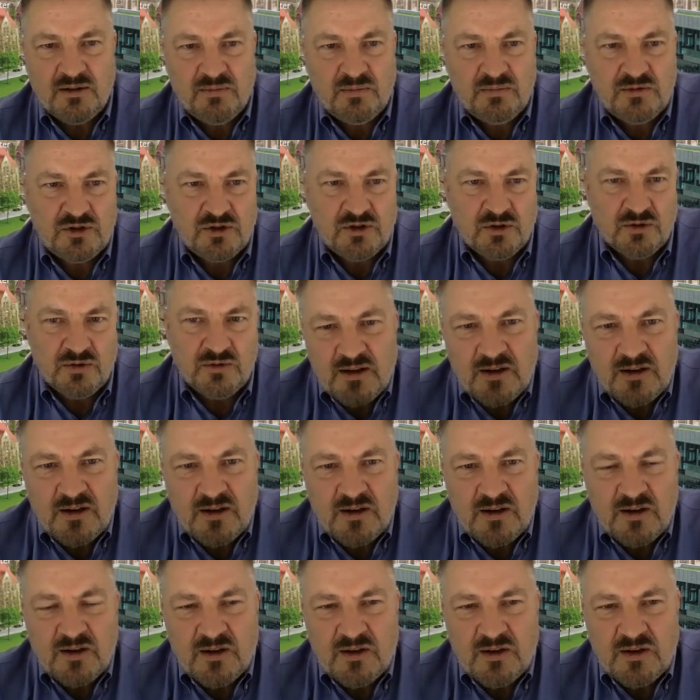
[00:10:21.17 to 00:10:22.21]
tools.
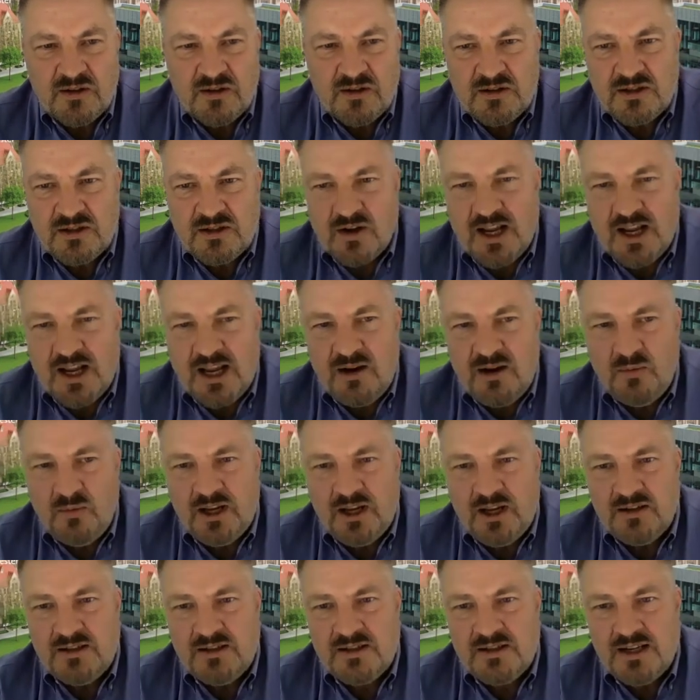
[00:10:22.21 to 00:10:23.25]
So here we
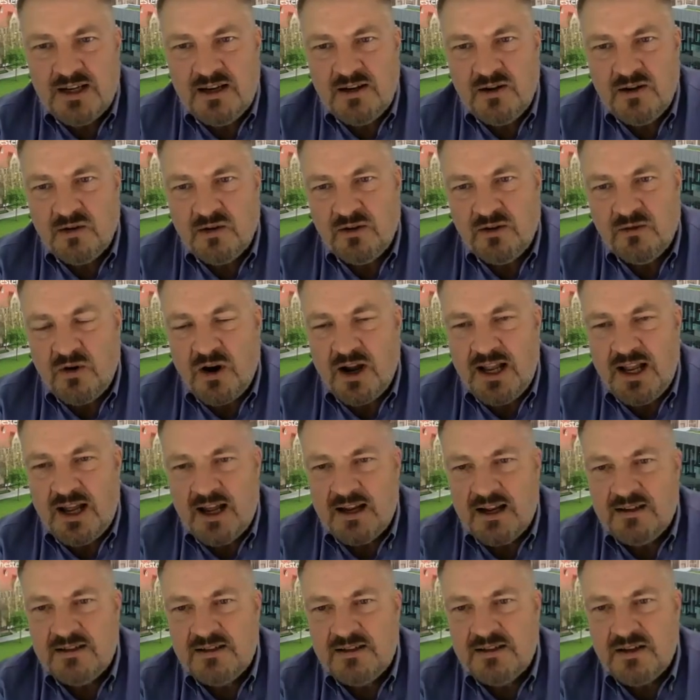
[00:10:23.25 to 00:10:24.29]
can see on the
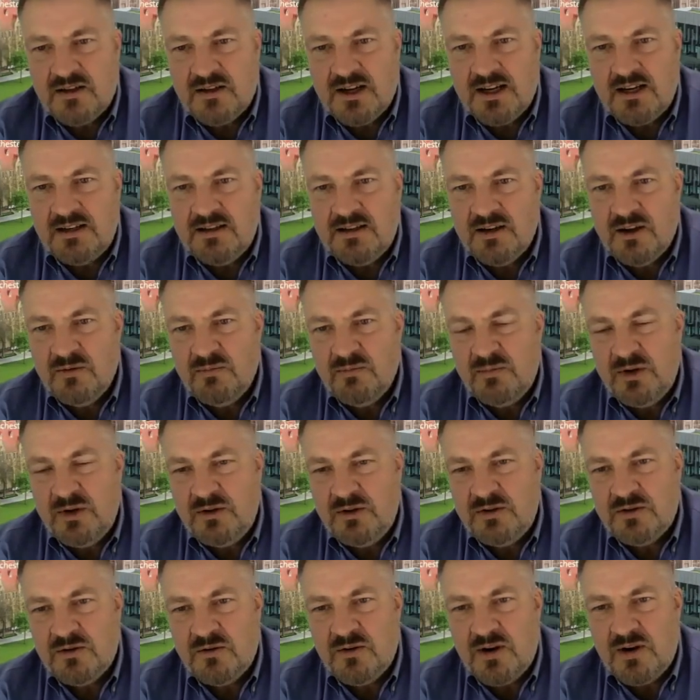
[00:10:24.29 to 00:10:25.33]
right-hand side a
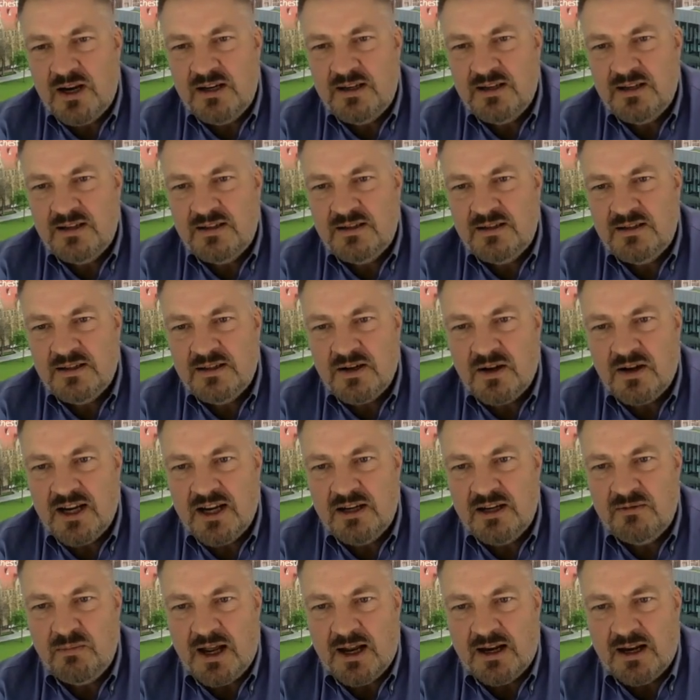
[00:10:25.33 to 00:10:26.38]
computer-aided
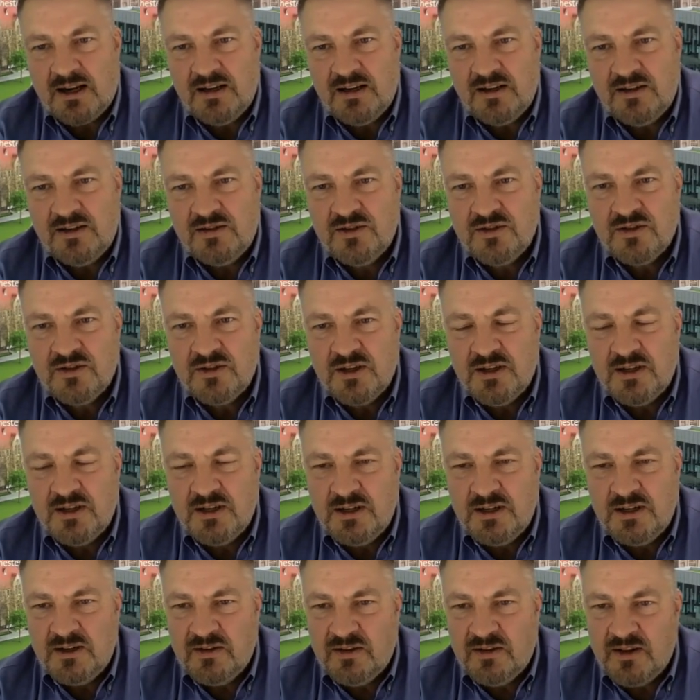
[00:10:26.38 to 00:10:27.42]
design package
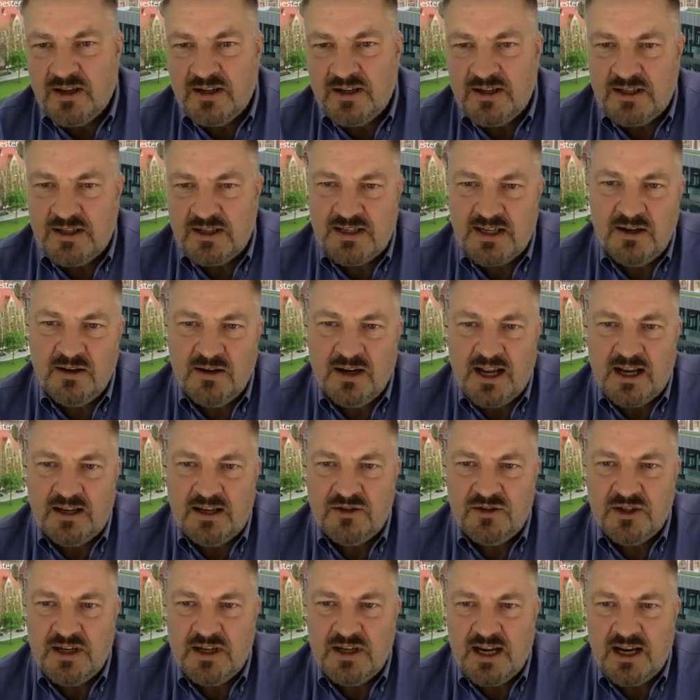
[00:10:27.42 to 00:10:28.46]
that a single
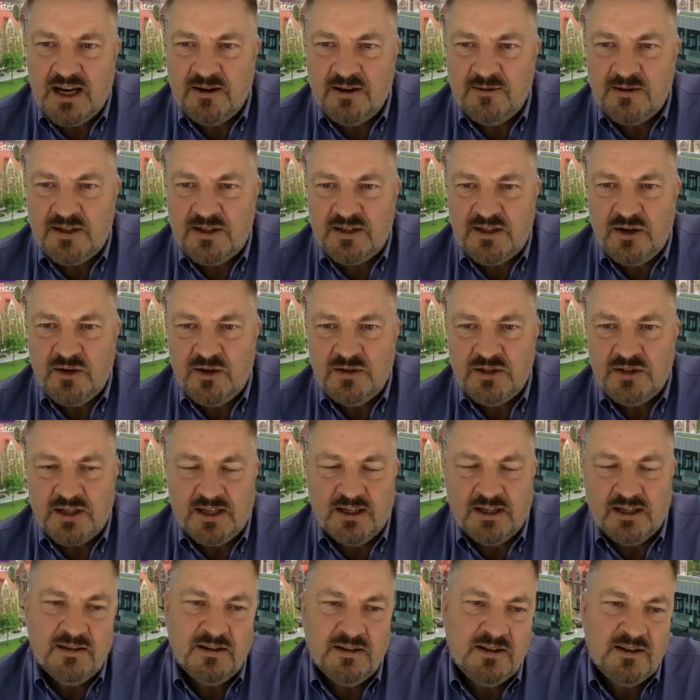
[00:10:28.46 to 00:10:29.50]
engineer is
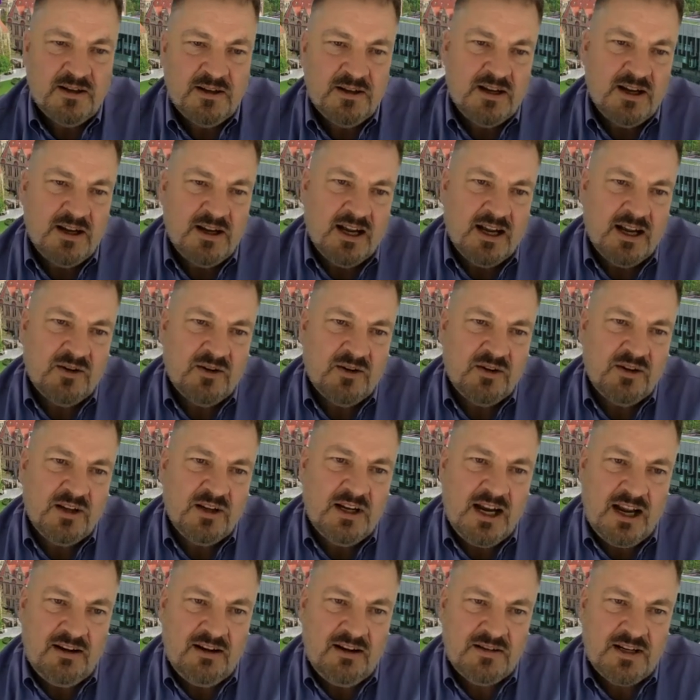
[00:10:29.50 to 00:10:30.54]
using. And on the
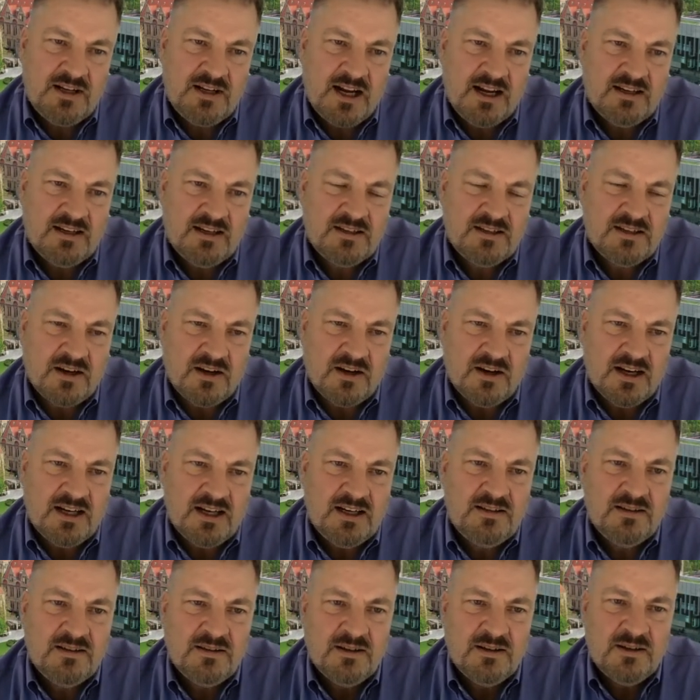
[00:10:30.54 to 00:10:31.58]
left-hand side,
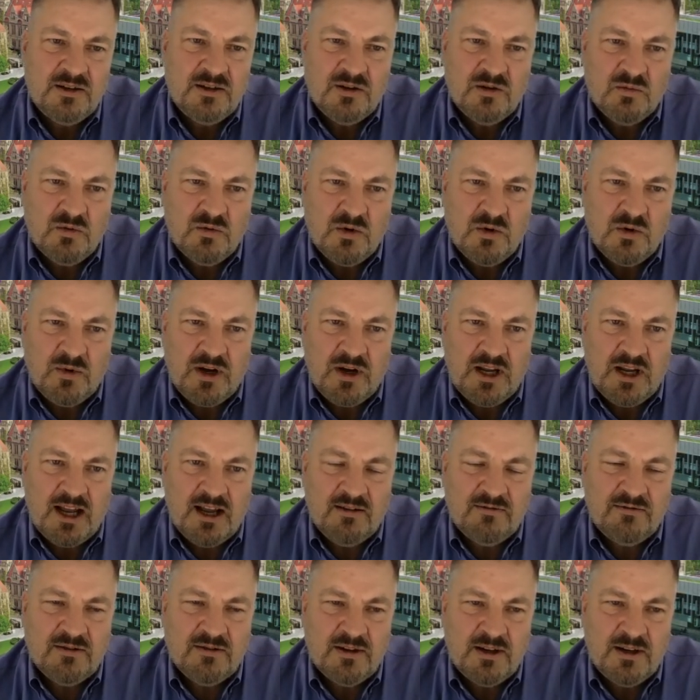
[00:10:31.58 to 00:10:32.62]
what we
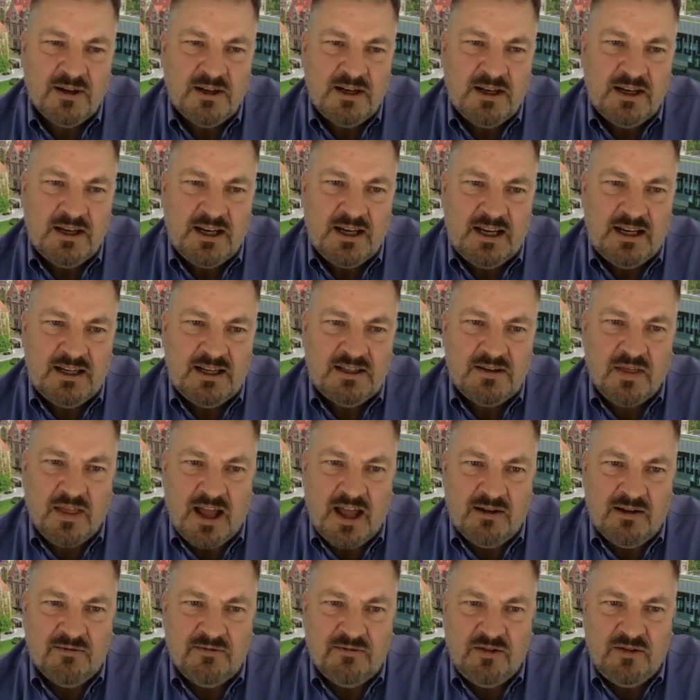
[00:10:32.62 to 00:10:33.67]
have is
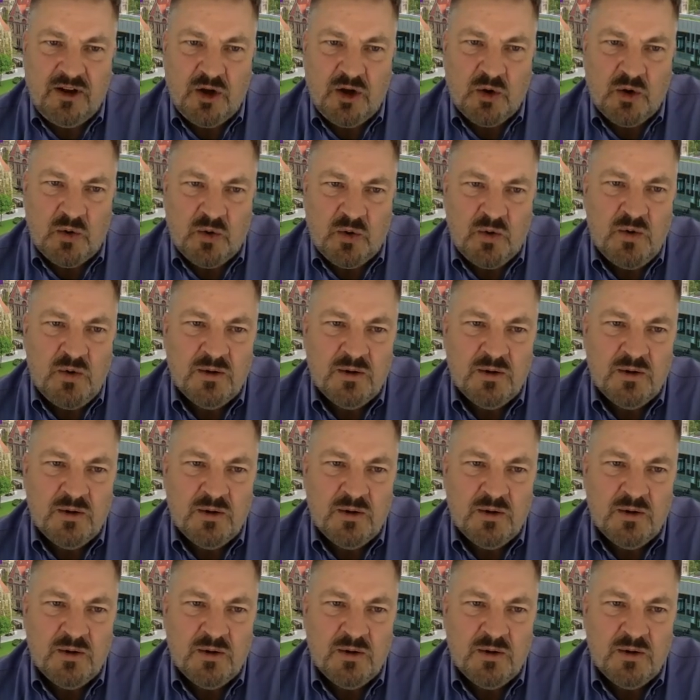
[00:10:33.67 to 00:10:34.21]
that view